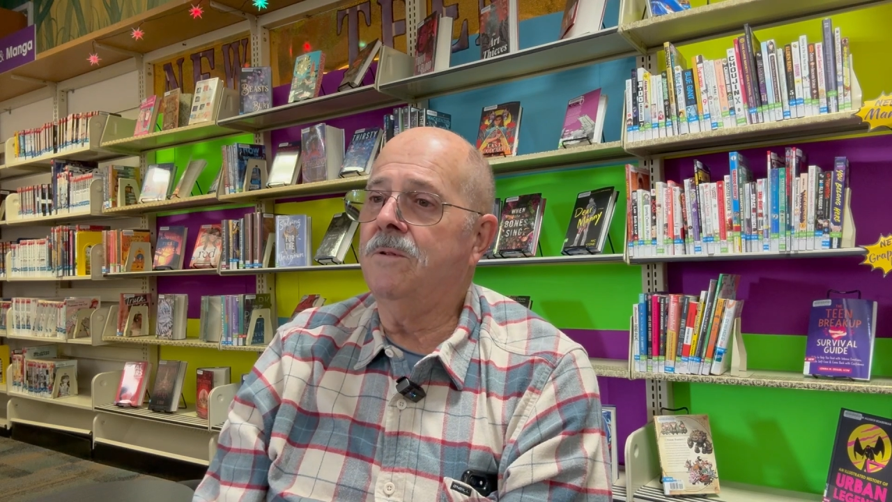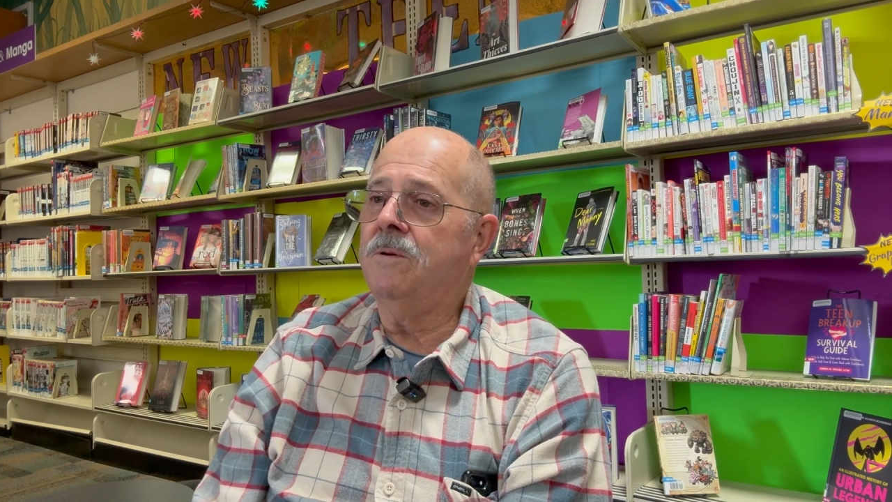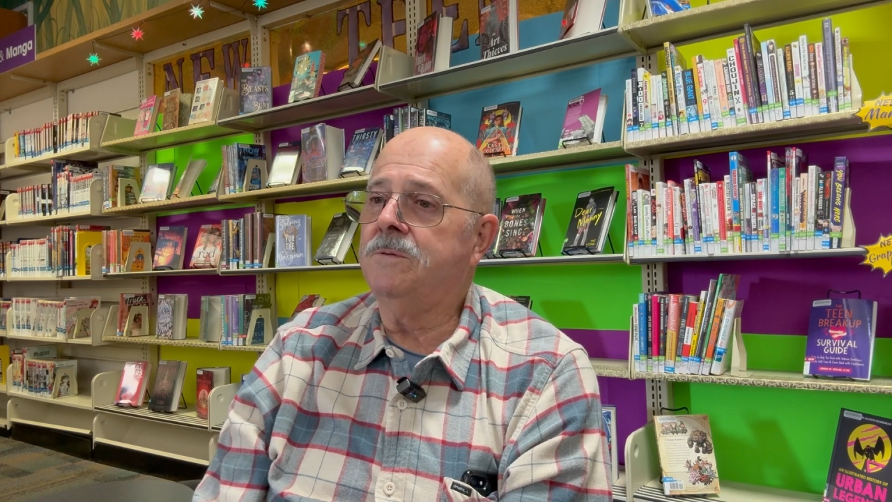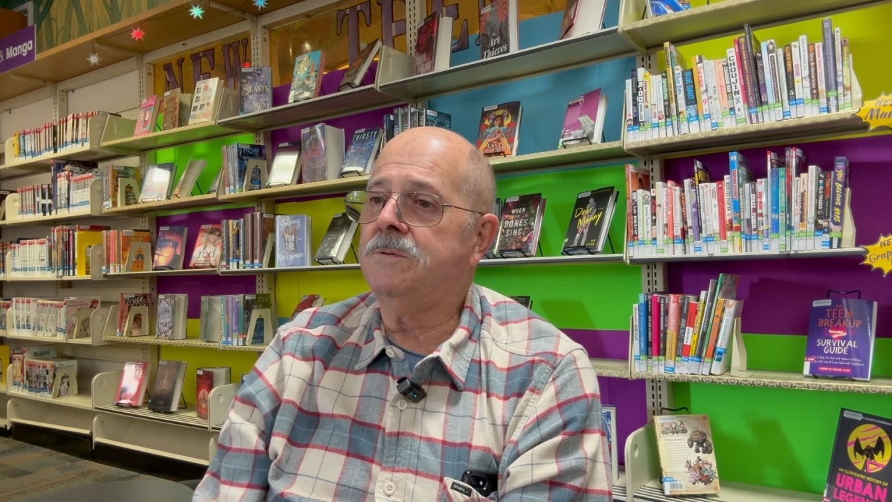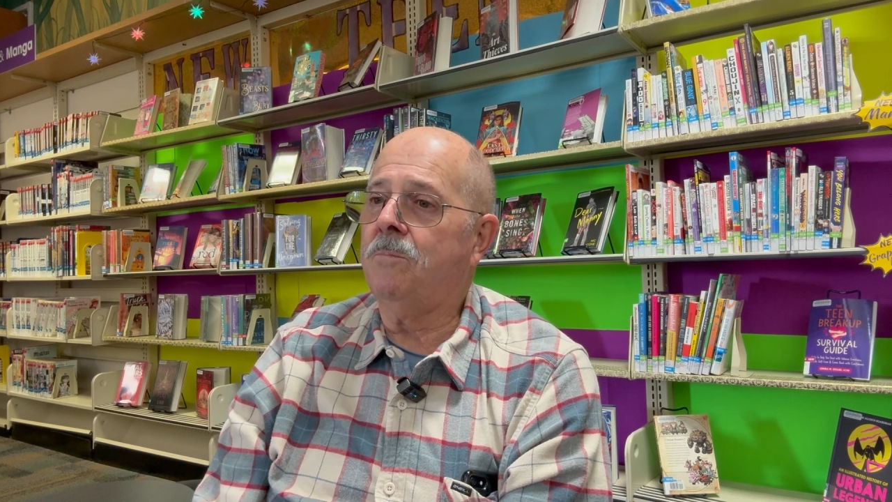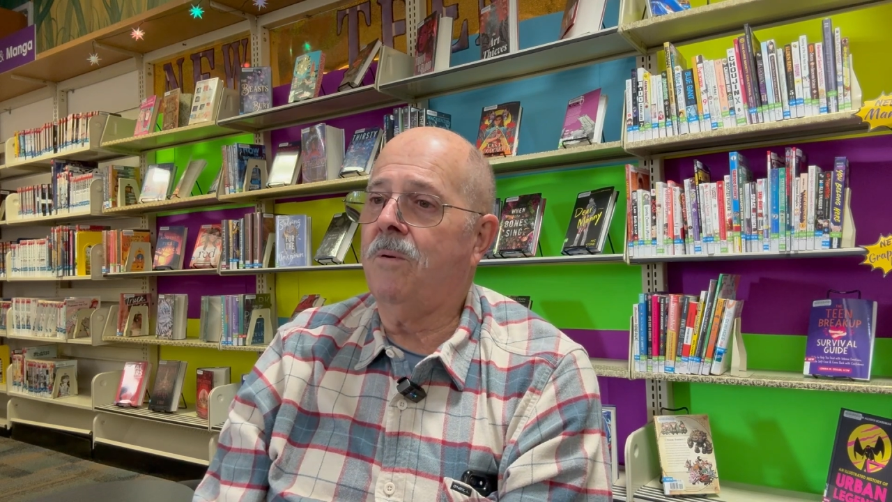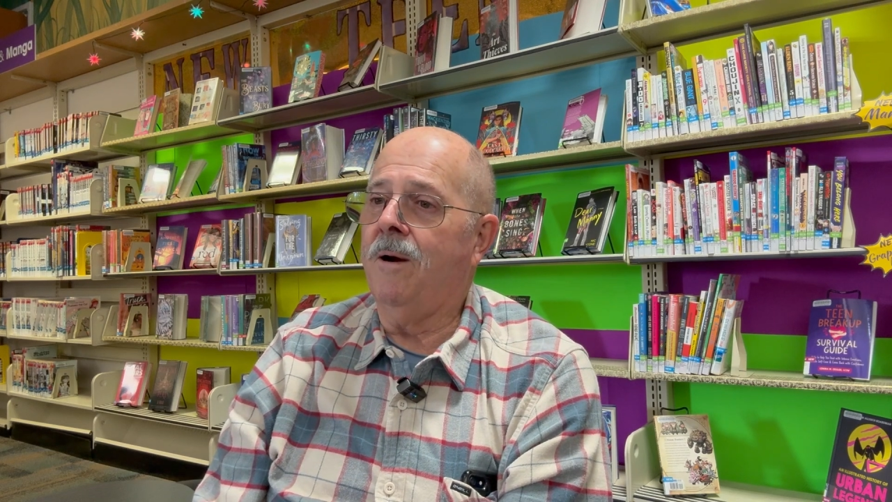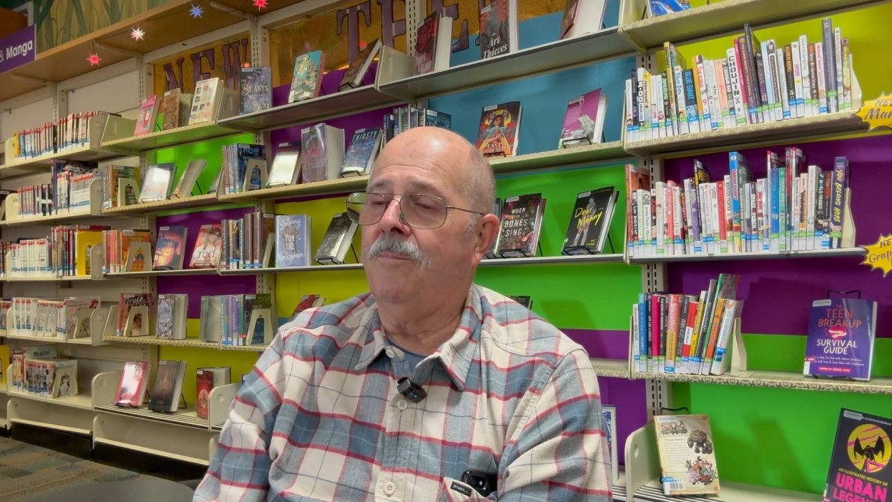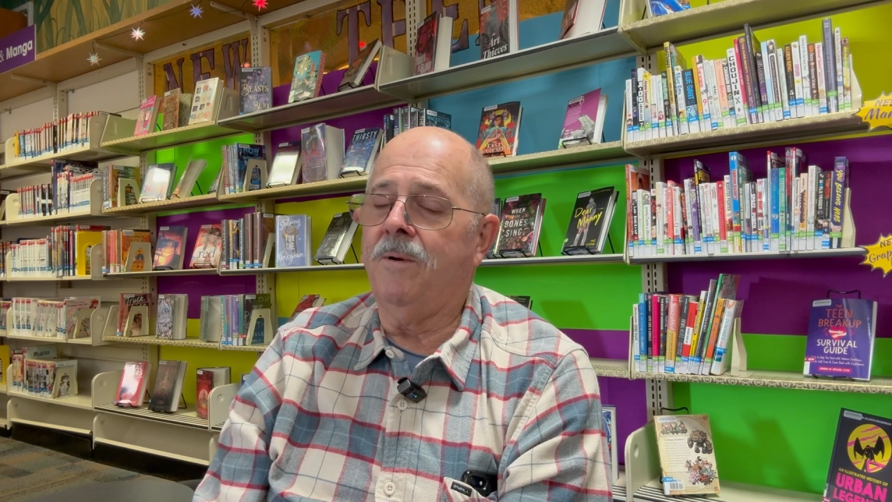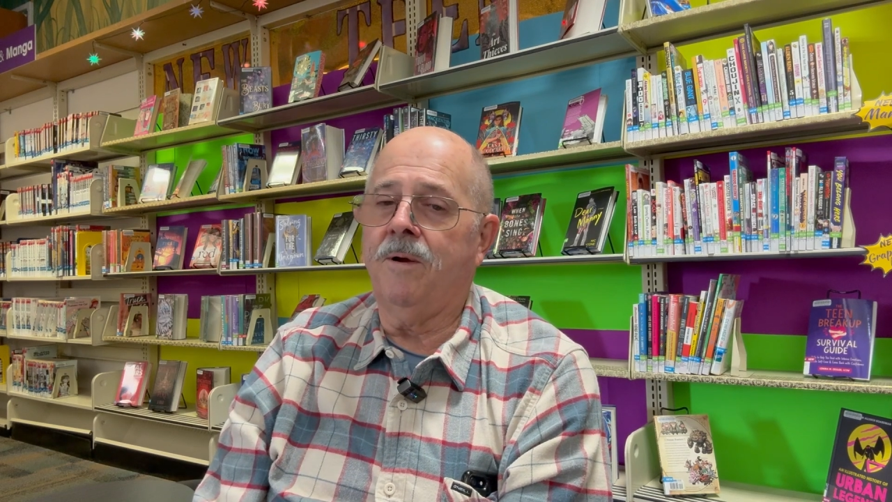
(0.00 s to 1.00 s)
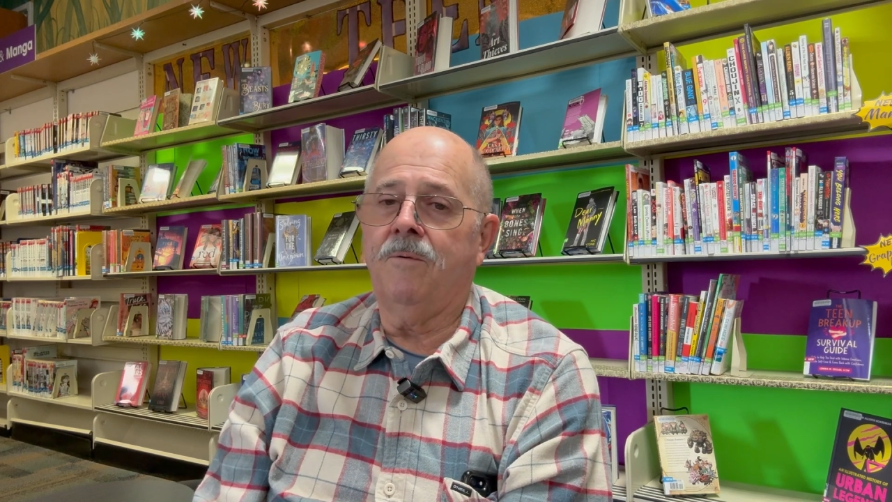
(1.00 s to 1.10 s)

owns the property or